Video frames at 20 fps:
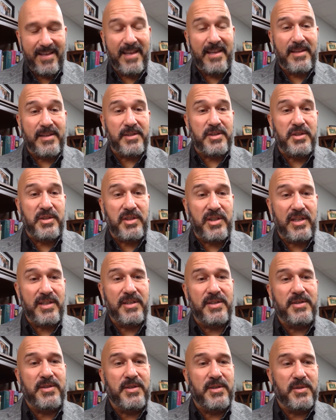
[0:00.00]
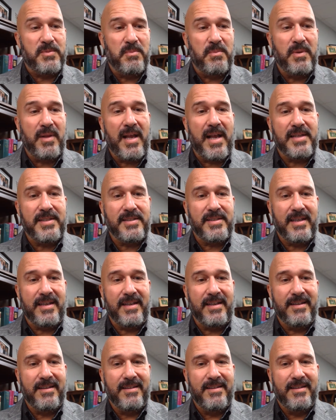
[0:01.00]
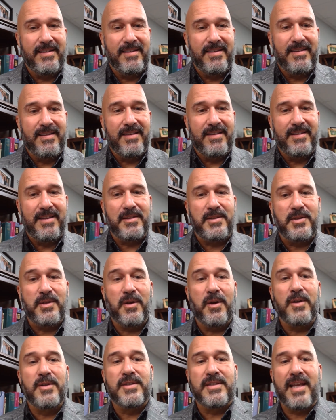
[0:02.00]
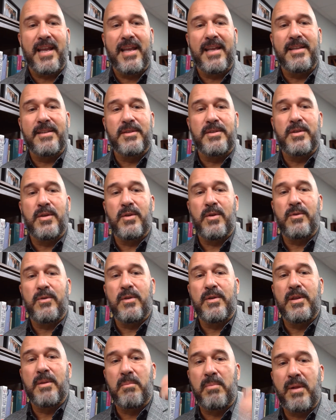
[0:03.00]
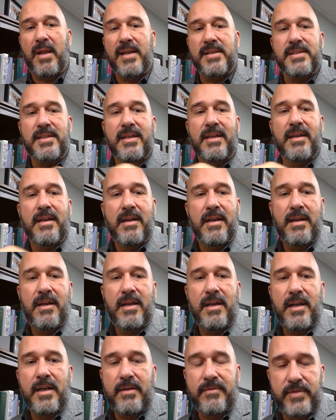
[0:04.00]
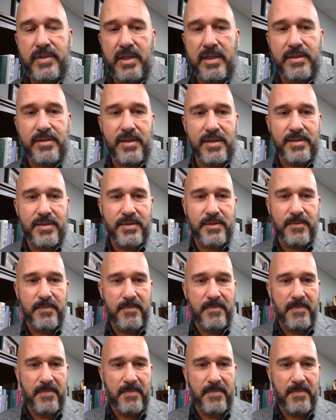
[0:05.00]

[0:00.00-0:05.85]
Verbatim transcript: It is Jesus' blessing that turns into the blessing of Jesus.